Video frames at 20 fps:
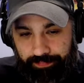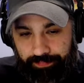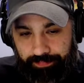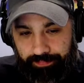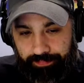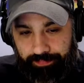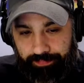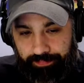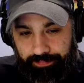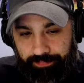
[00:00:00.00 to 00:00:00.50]

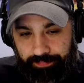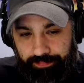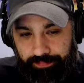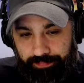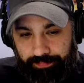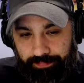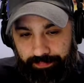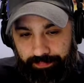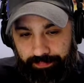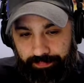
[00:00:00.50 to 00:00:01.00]

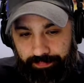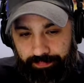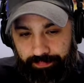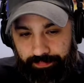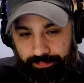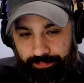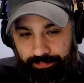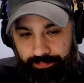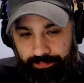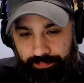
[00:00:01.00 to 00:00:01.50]

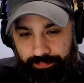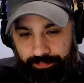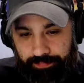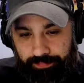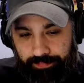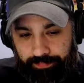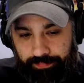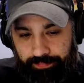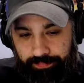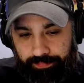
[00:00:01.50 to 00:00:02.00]

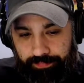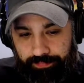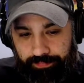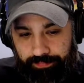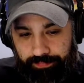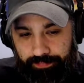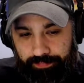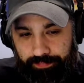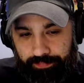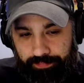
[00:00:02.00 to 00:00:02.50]

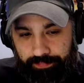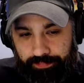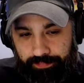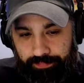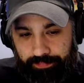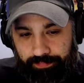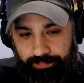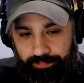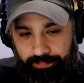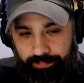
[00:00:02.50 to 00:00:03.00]

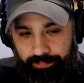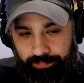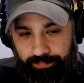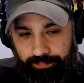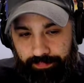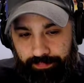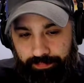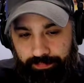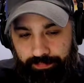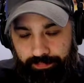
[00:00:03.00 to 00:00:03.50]
(silent)